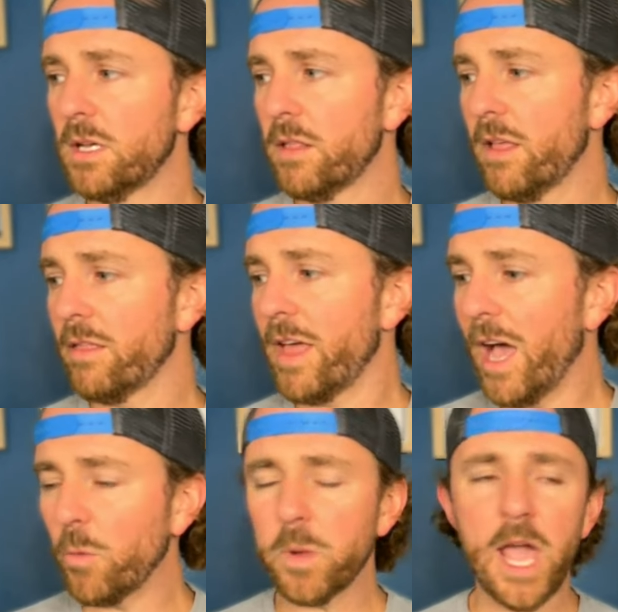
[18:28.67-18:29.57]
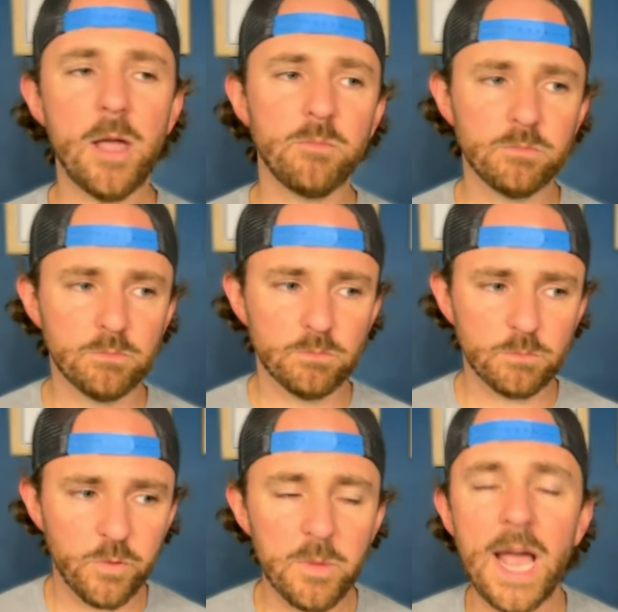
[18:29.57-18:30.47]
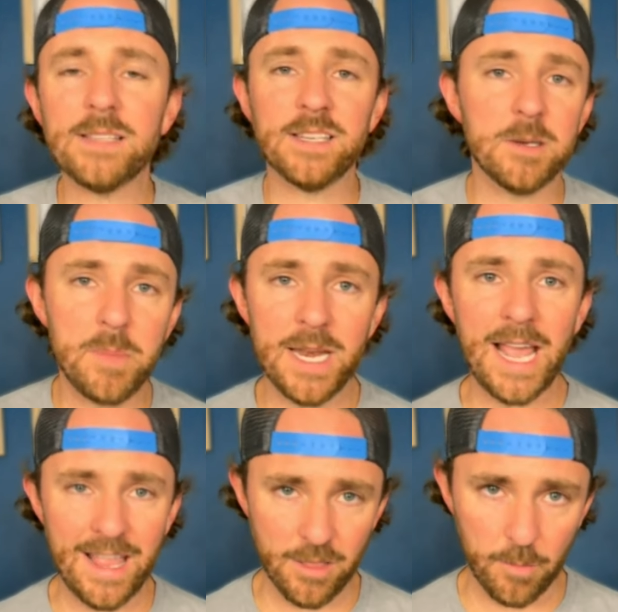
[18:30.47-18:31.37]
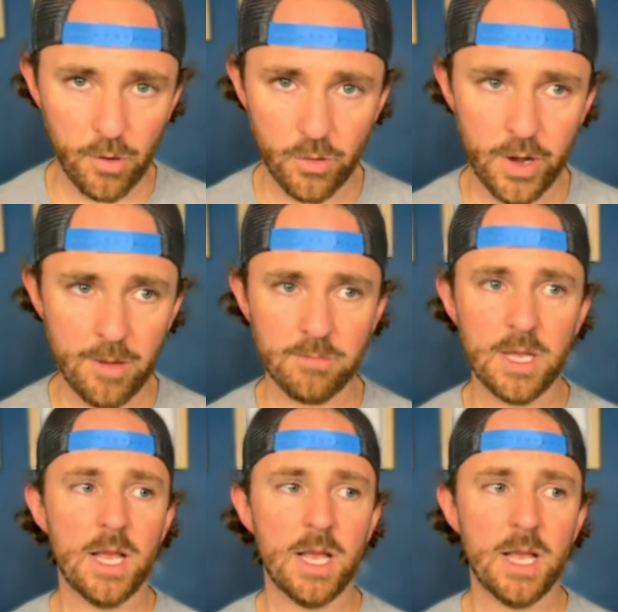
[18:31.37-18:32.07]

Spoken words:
the help came from guys that had been in the program,